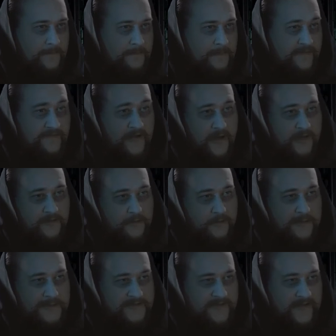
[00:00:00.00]
My father
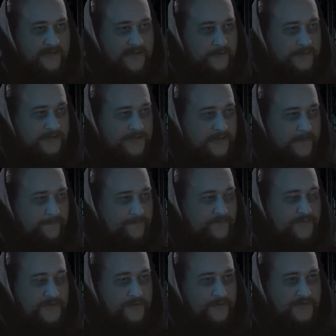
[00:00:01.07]
always felt I was
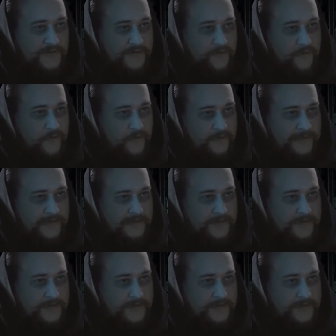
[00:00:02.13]
too scrawny,